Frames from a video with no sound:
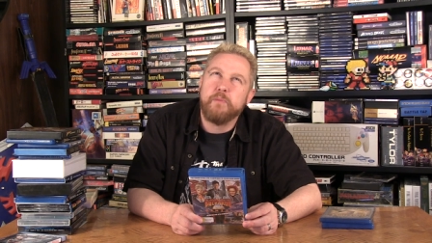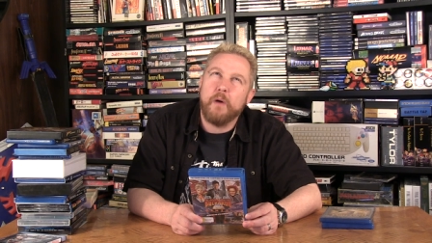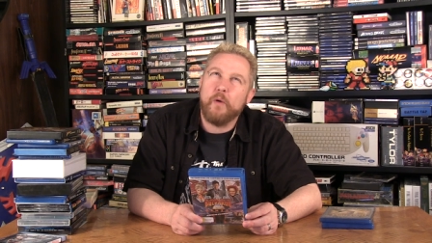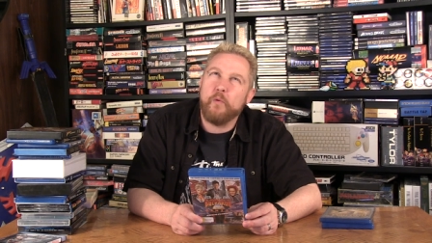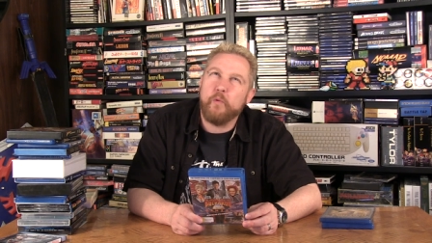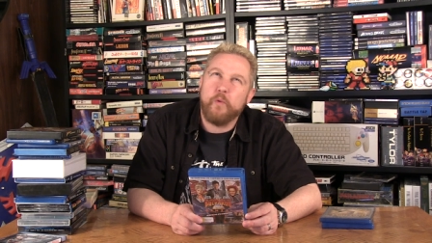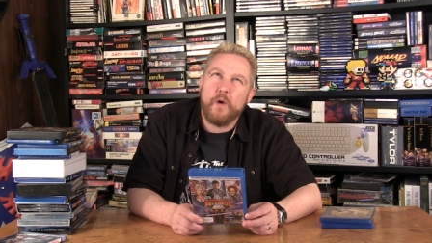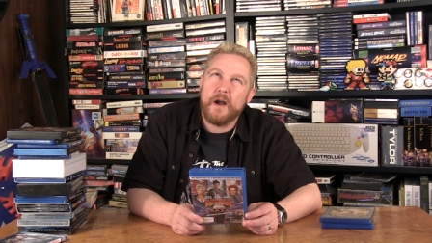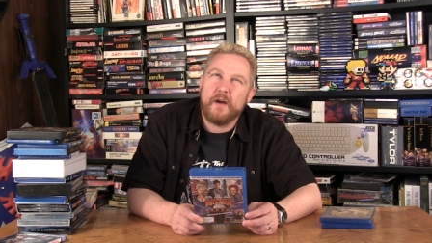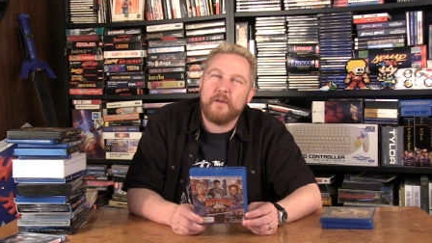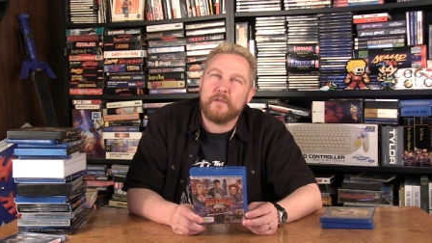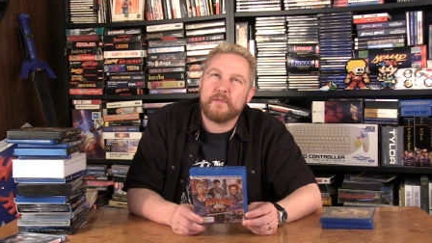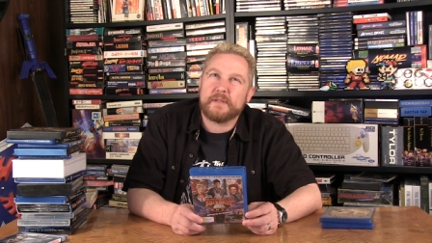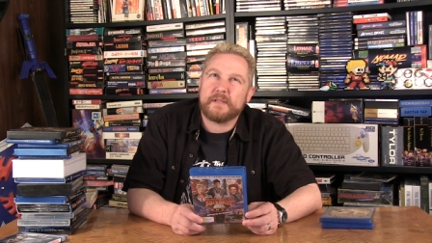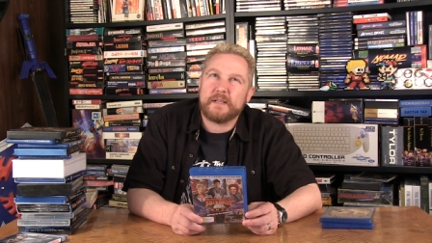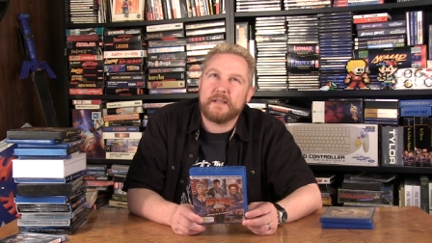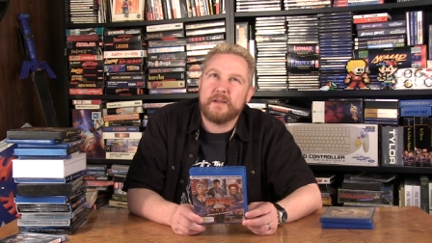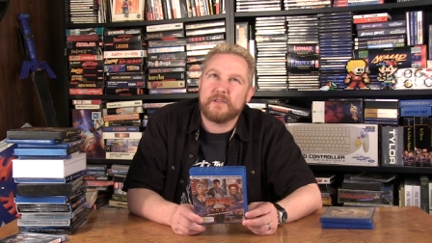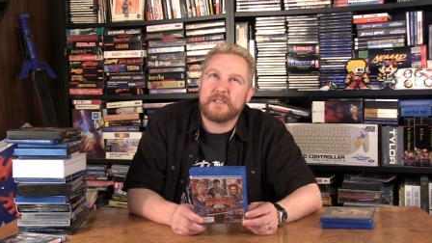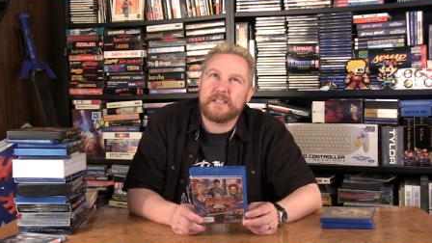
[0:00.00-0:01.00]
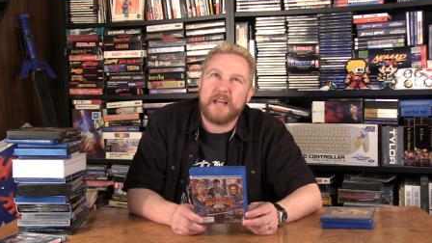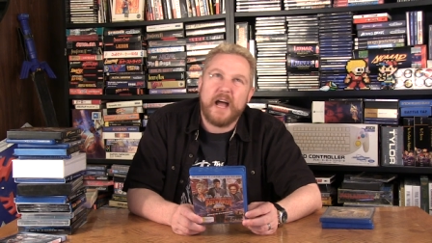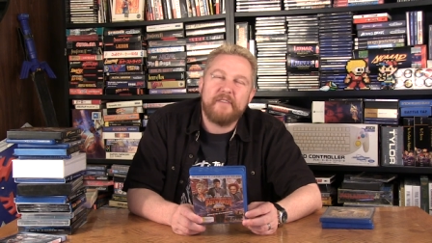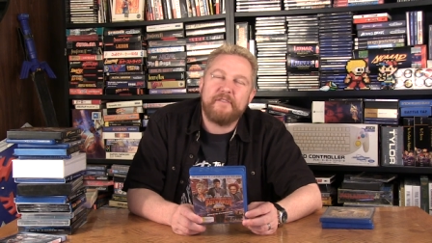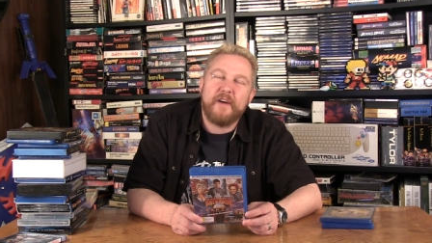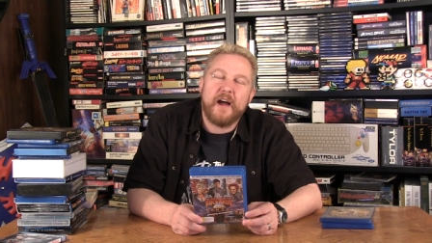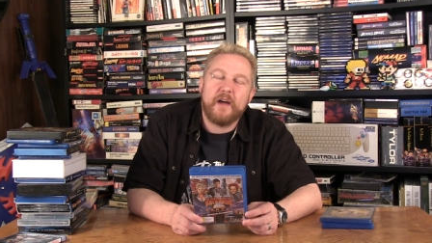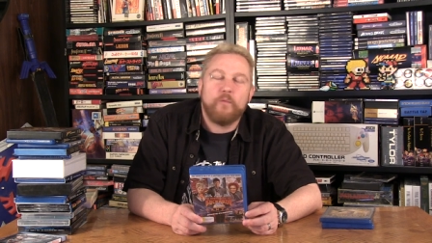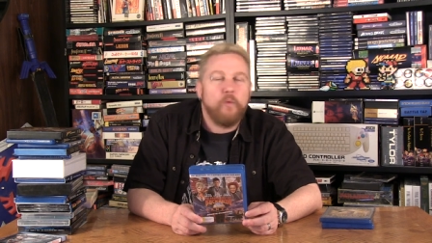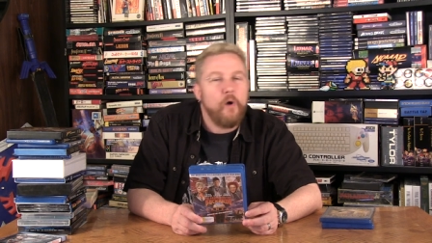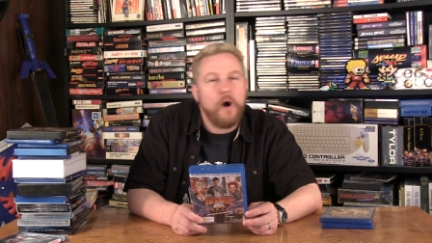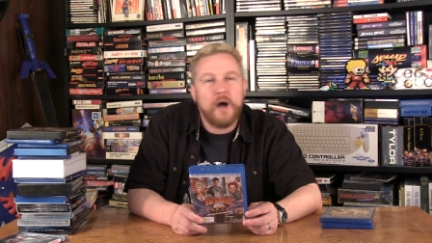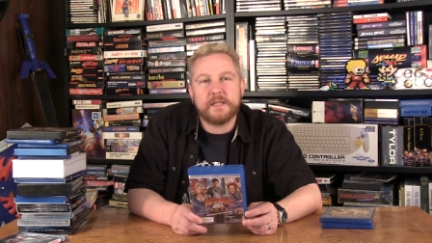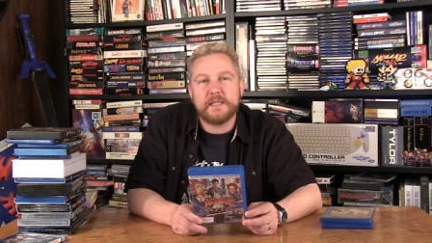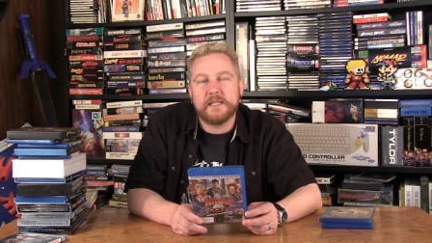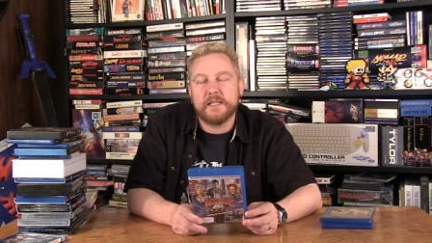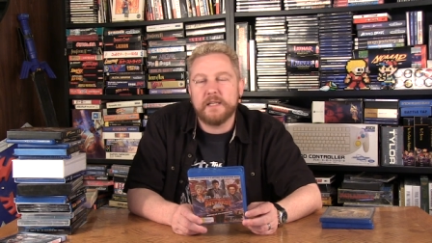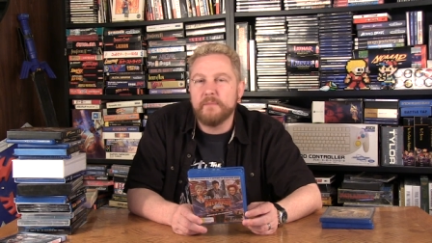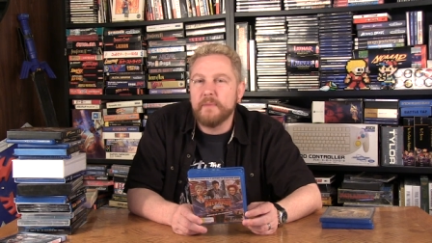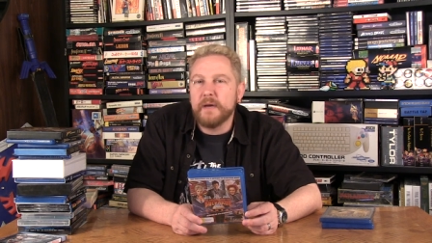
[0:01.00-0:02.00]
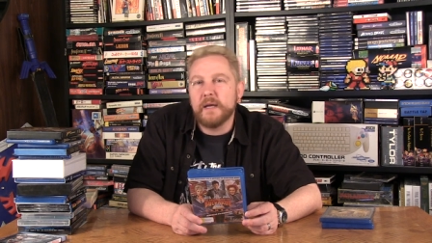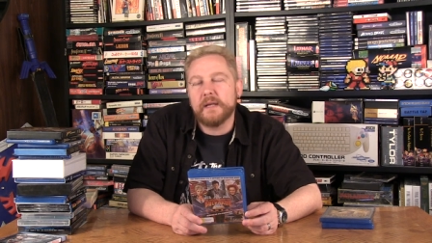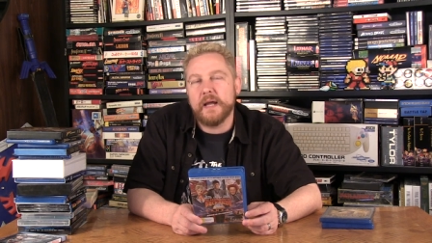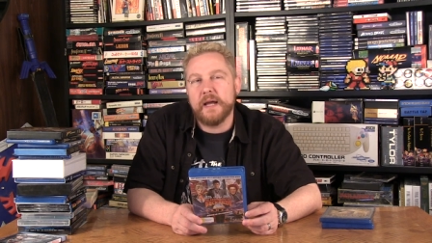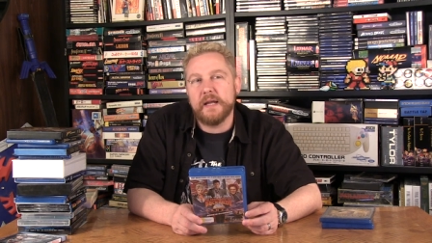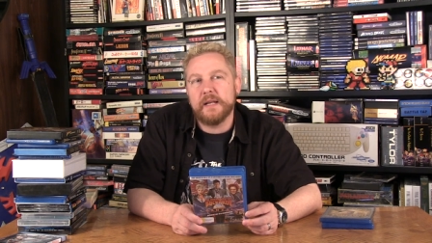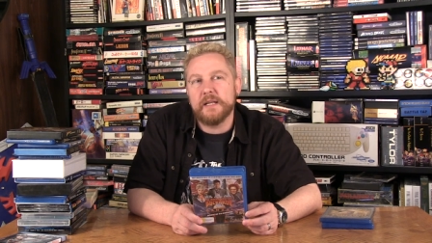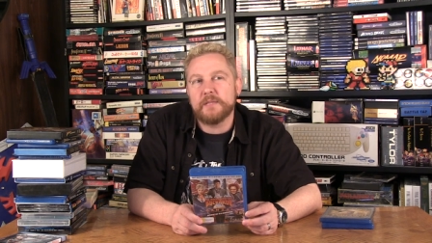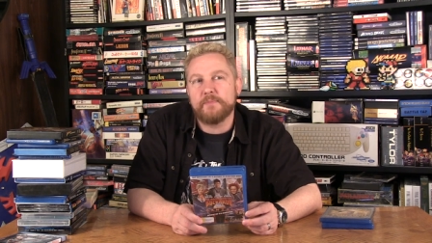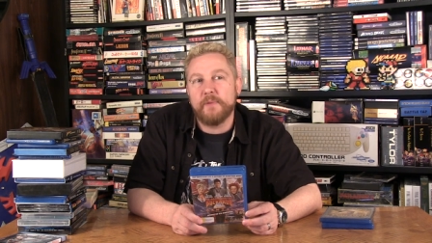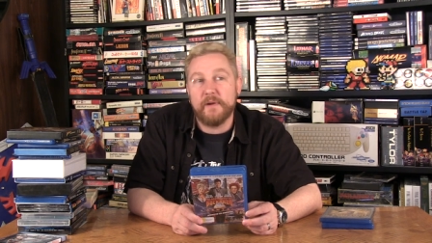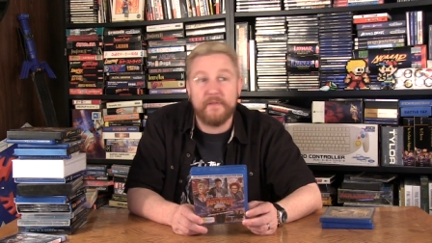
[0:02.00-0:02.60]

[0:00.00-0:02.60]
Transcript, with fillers: where you know sci-fi was in the mid '80s.